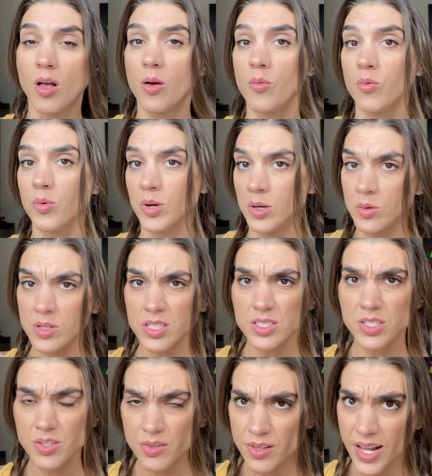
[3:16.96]
We don't want
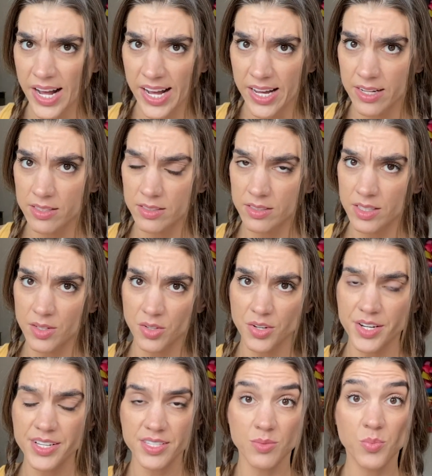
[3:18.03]
to do that. That
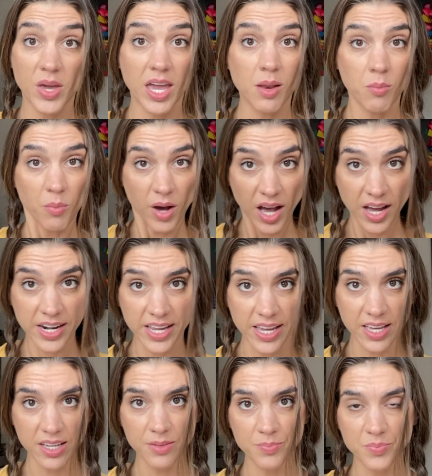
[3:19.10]
creates a pain
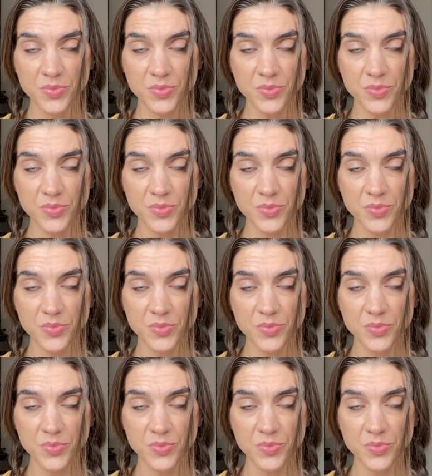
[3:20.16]
body.